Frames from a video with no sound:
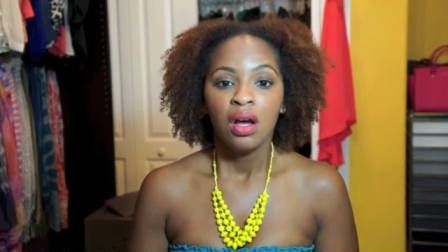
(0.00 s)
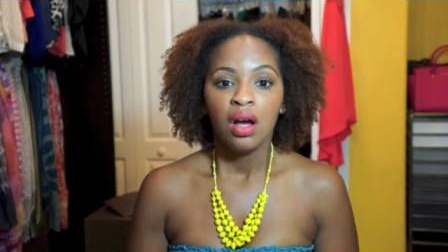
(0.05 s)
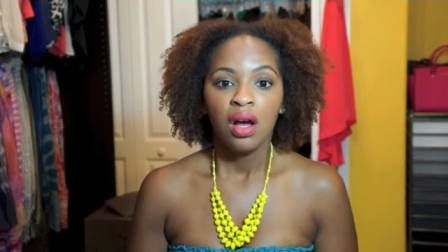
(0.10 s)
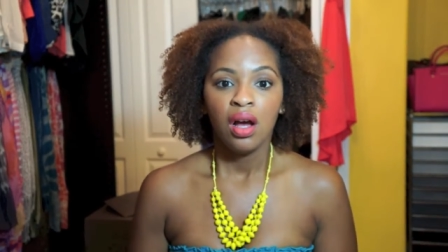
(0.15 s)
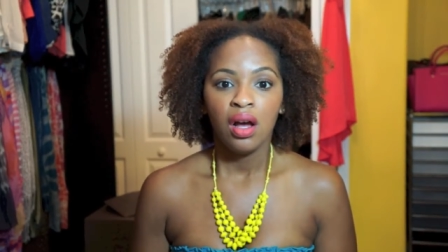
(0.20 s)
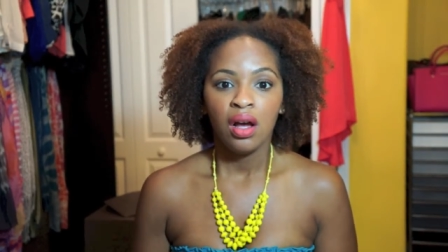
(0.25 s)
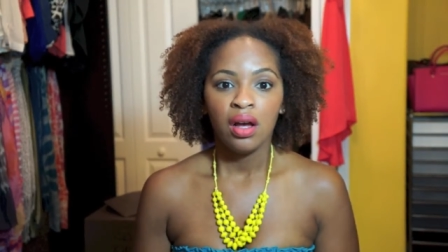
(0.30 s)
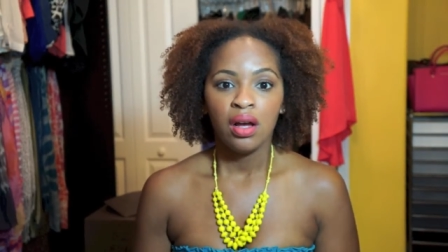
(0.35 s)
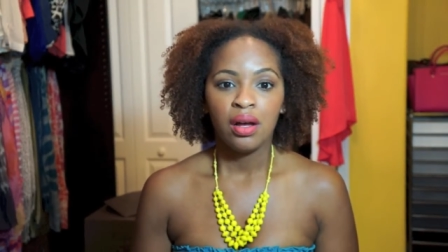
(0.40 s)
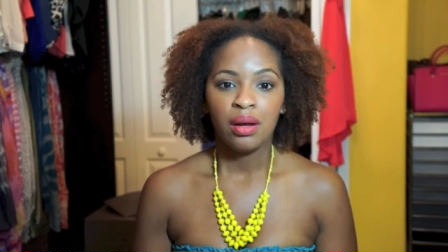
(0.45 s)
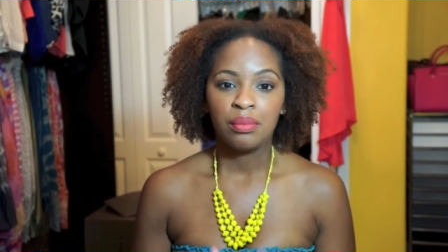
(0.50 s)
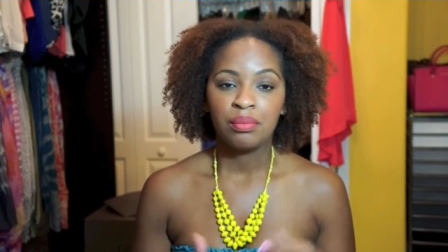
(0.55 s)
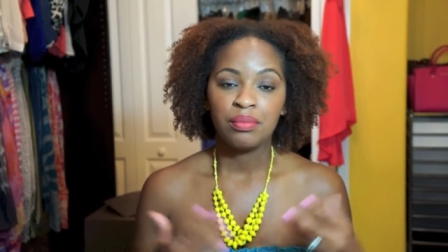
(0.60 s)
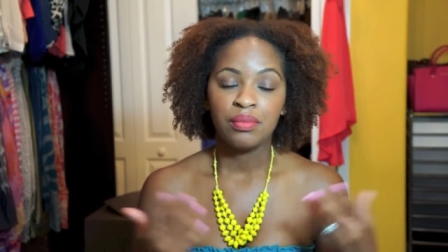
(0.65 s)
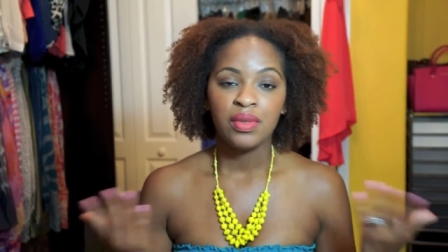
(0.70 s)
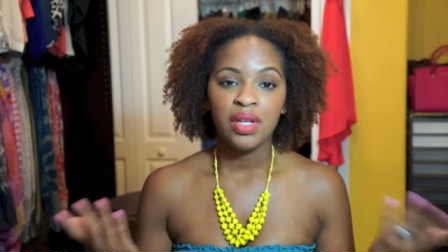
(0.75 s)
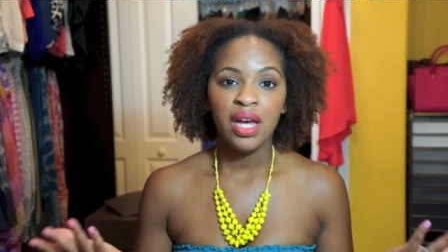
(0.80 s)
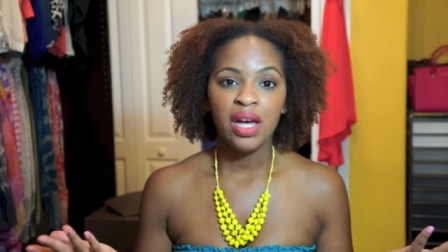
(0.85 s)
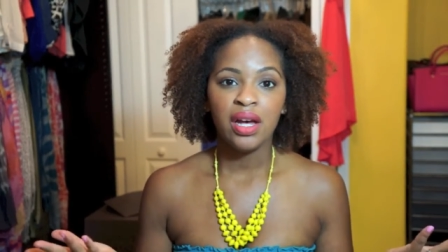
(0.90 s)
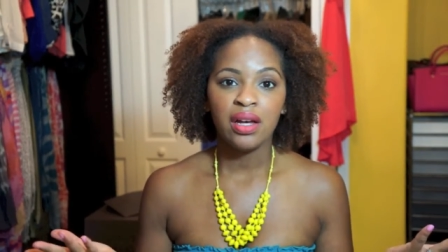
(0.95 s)
um,
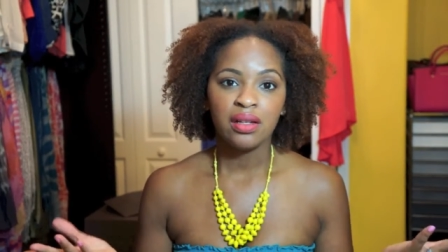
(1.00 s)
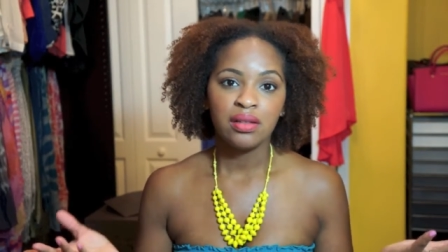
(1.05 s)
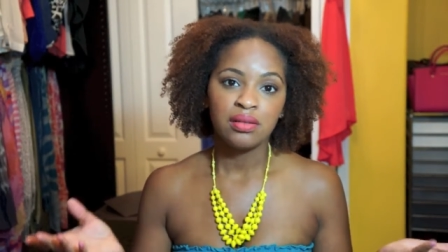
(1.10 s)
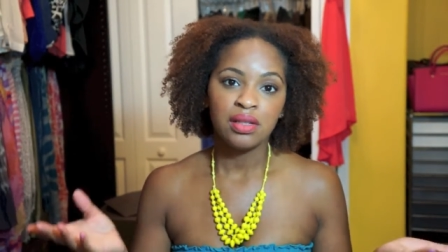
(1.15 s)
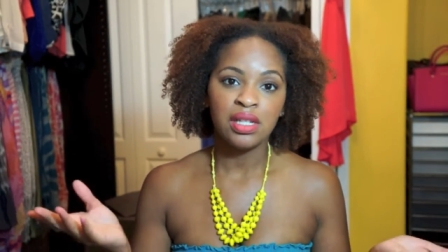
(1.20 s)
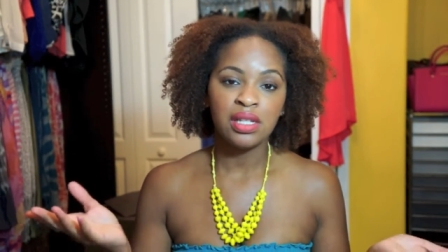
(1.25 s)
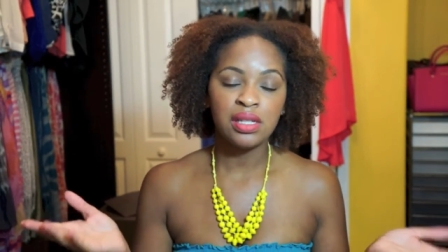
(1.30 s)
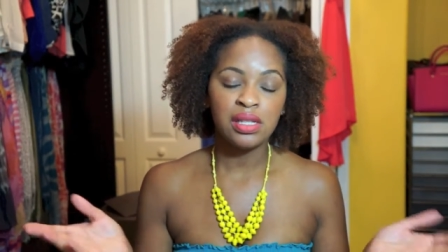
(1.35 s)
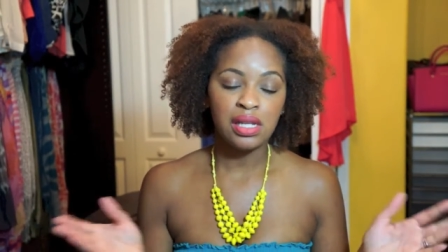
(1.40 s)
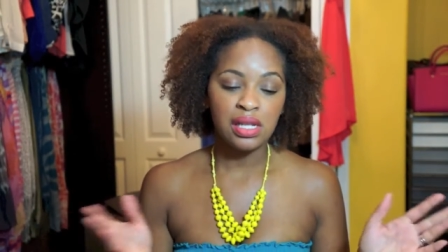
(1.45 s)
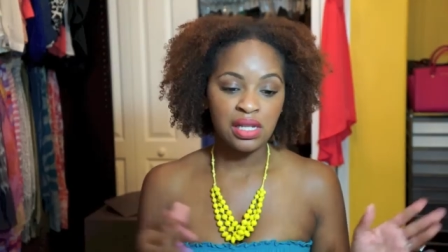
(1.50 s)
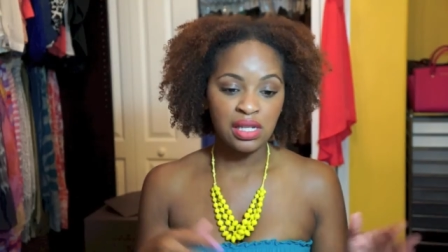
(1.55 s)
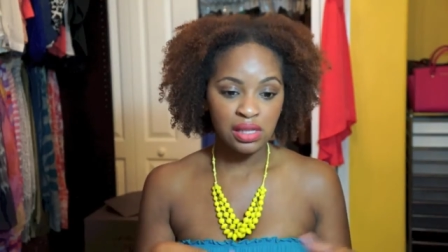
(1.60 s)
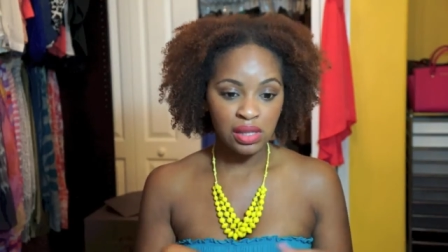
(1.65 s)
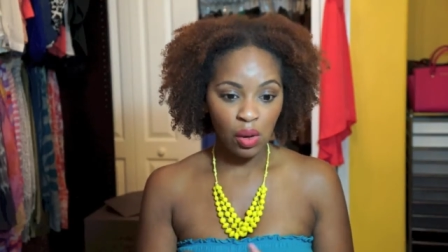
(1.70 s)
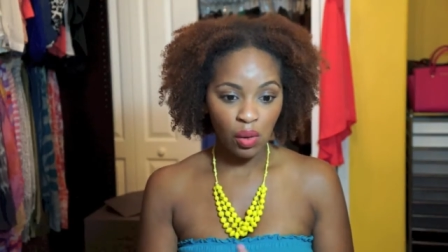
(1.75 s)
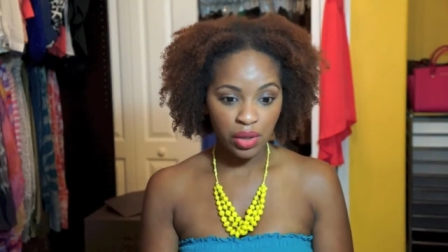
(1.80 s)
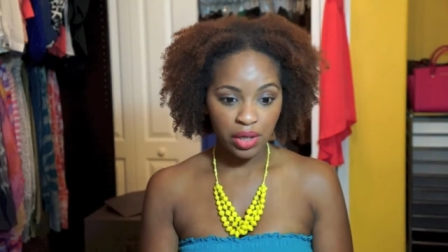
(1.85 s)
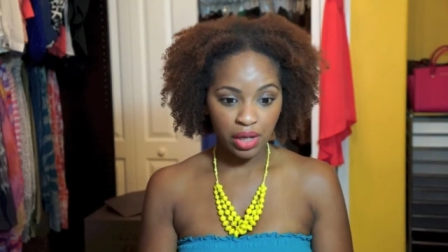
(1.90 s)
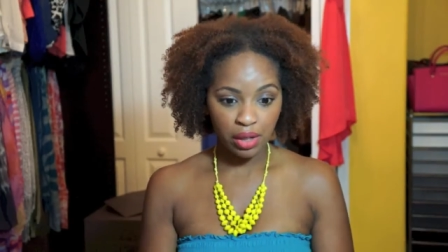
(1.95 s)
yeah it's it's
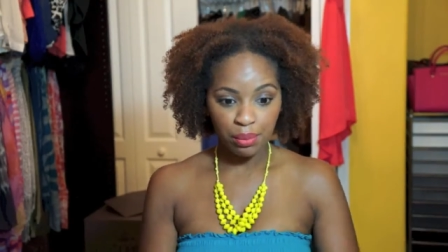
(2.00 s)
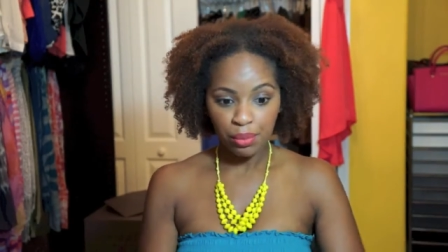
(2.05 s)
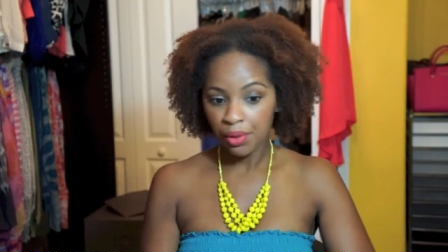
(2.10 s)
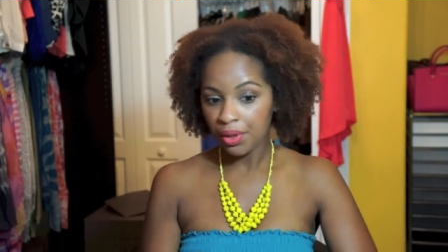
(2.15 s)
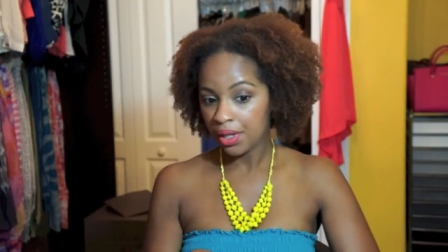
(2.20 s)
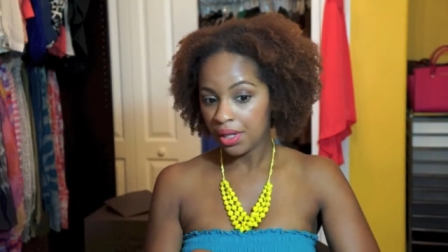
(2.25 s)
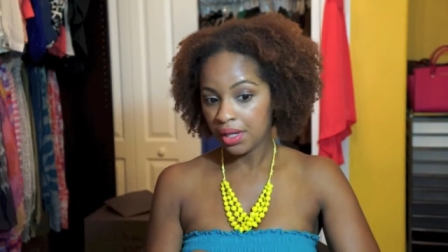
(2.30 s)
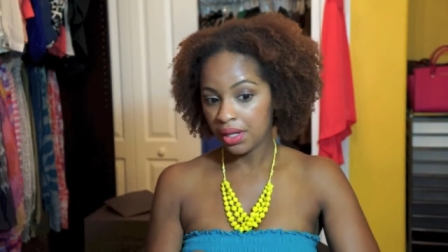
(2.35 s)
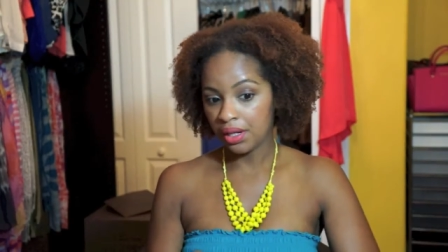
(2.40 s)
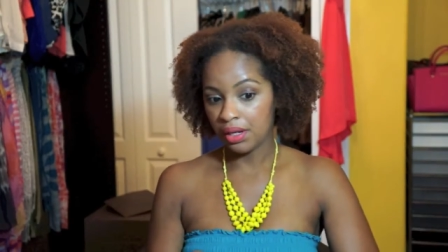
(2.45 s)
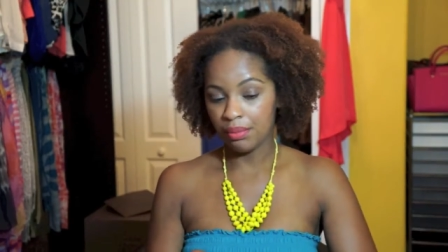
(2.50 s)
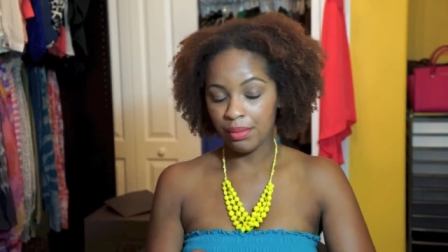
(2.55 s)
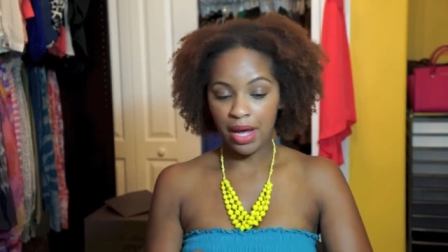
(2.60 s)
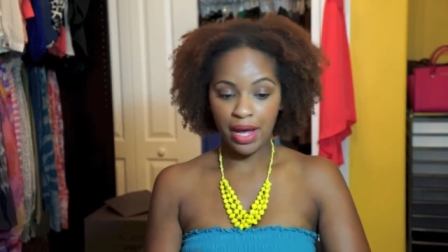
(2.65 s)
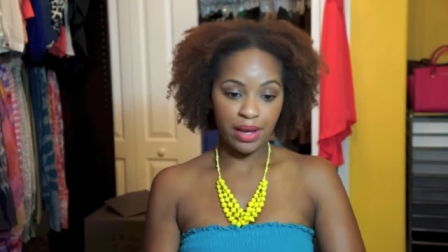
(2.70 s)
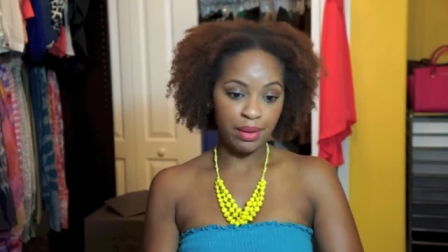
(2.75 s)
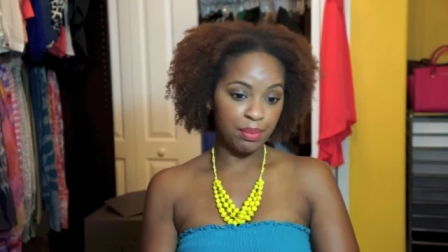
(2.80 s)
holding up pretty good in my